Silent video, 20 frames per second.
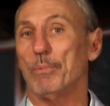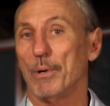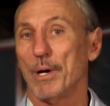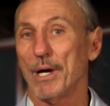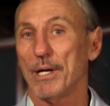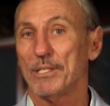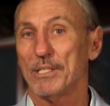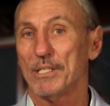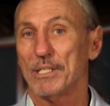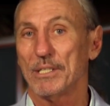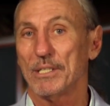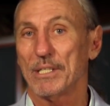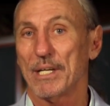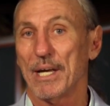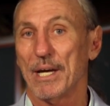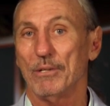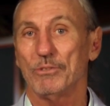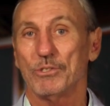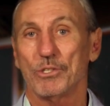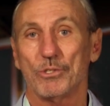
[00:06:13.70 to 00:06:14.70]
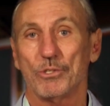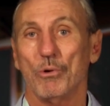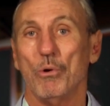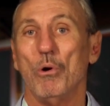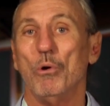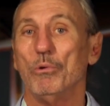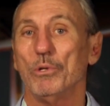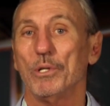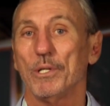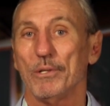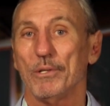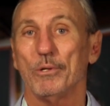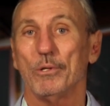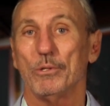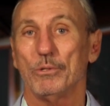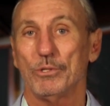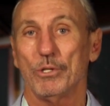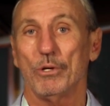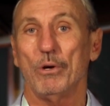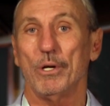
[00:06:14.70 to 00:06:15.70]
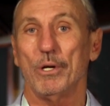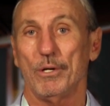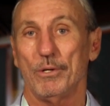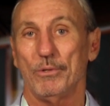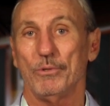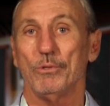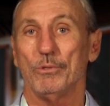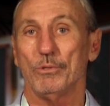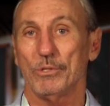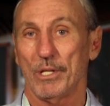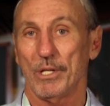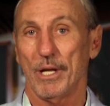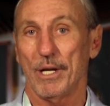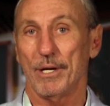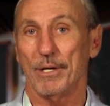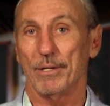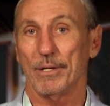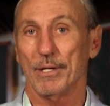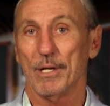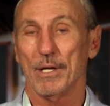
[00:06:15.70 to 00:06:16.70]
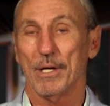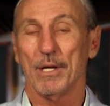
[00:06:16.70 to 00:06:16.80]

price discounts to only those on our newsletter.